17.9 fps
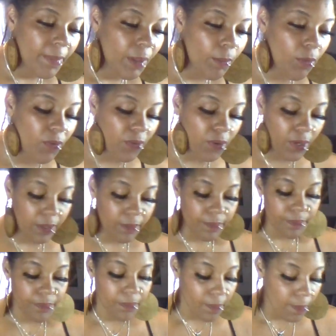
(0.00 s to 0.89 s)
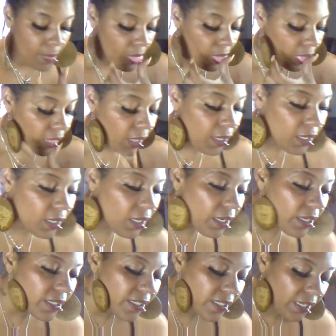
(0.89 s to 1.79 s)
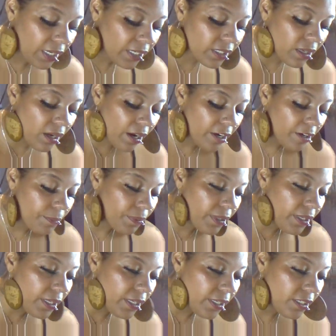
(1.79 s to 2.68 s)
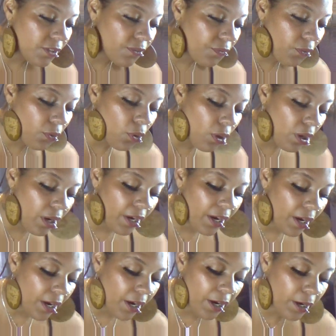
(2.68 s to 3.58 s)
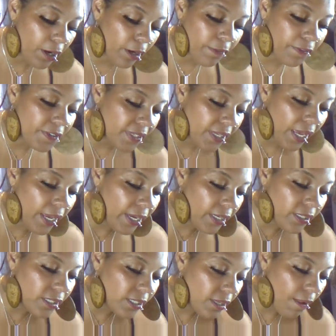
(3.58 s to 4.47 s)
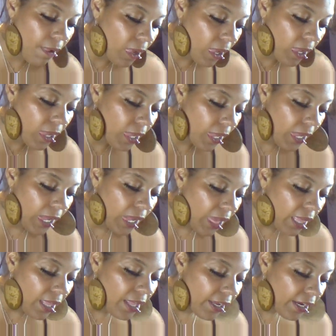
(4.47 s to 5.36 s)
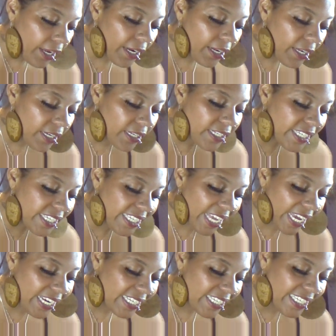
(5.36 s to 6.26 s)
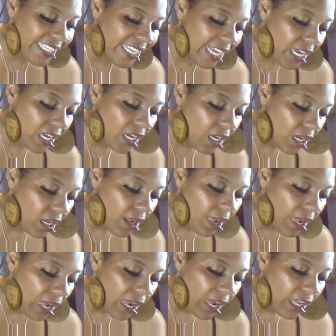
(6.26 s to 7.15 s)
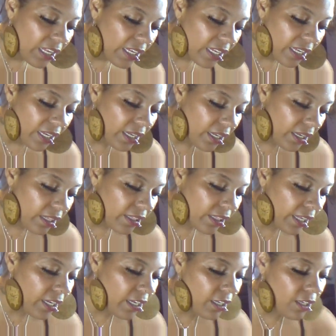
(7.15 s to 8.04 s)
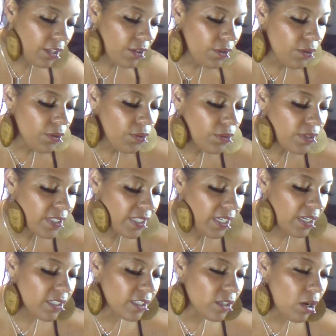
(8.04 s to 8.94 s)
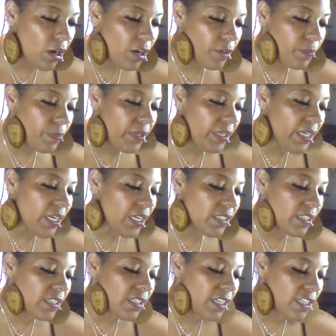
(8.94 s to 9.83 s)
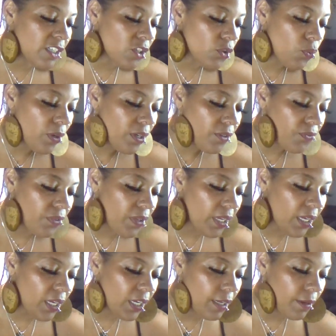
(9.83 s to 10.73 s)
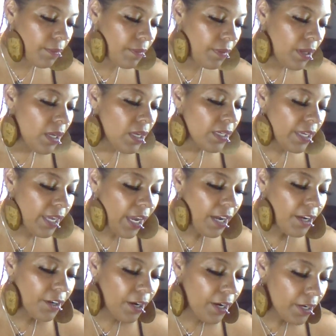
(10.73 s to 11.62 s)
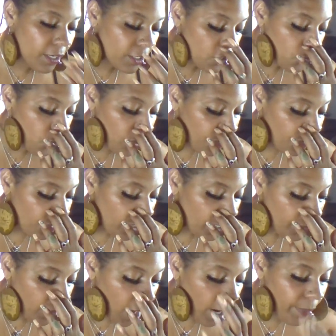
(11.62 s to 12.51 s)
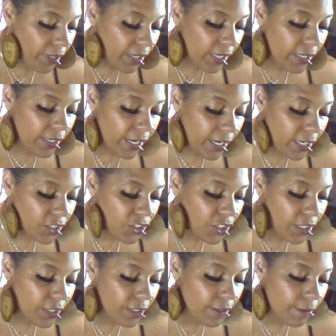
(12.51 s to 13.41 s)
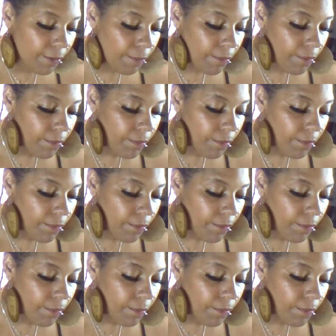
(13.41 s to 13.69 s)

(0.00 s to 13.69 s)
Moving on. Can I get a sex card, please, for Earth signs? Can I get a sex? Thank you, sex card, please. It says twin flame. Yeah, you're in a twin flame karmic connection.